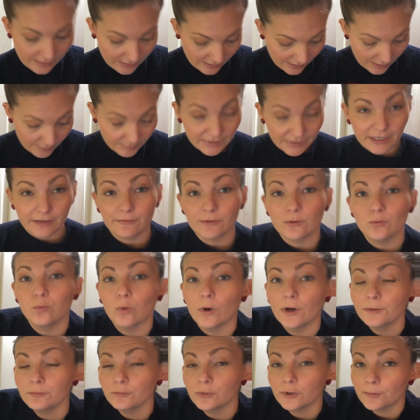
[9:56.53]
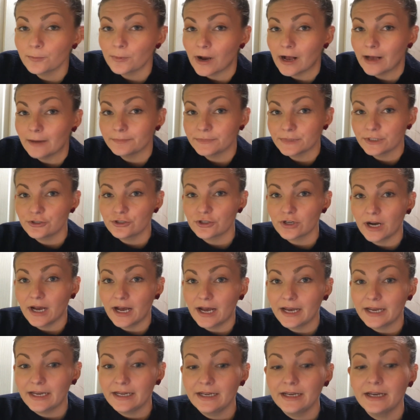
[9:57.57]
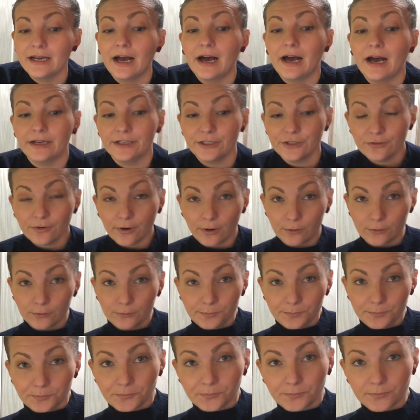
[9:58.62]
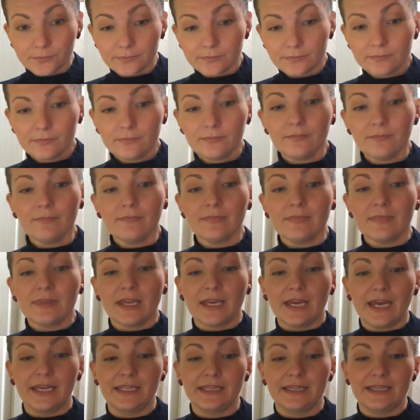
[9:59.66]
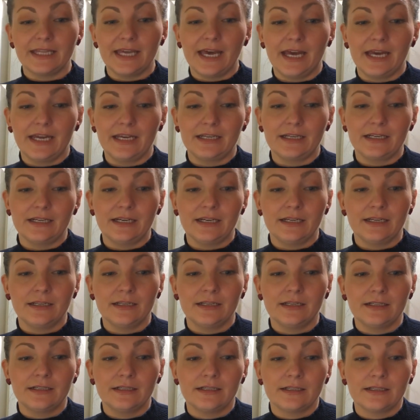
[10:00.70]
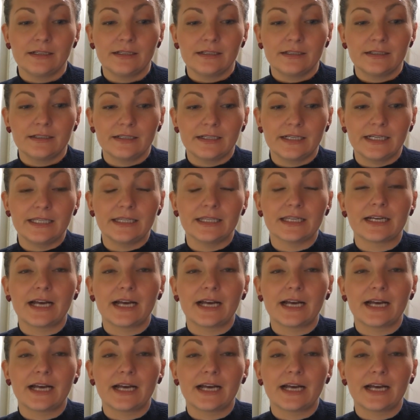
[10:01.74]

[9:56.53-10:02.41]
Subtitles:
I'm I'm going to give you one more problem to try on your own, and then in the